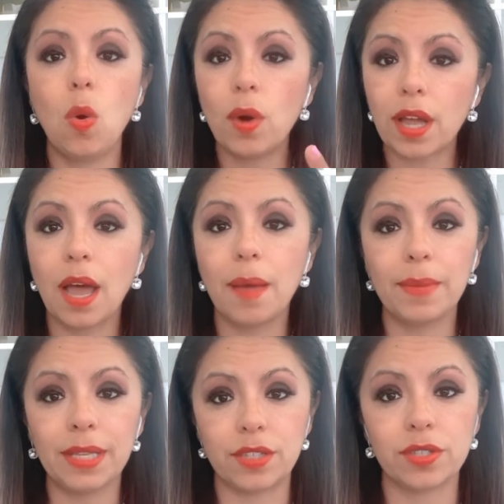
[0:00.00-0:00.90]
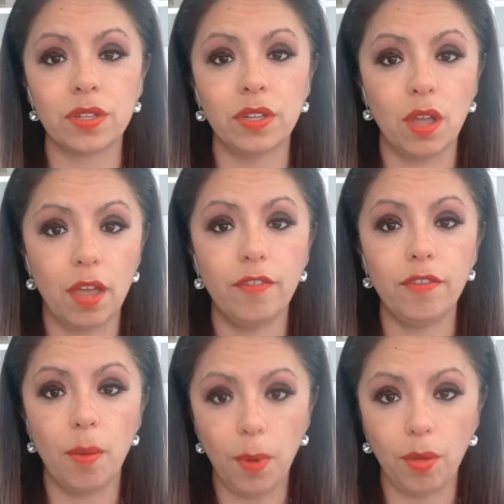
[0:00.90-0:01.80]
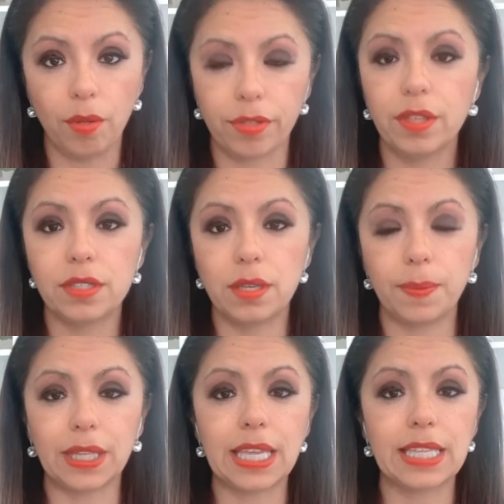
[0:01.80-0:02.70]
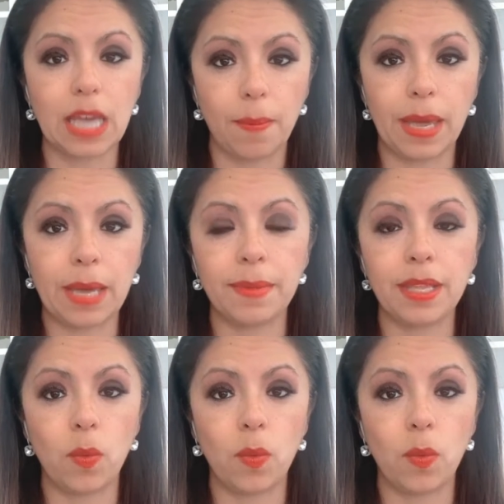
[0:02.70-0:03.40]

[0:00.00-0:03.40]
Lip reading: or a combination of both. Typically a down payment that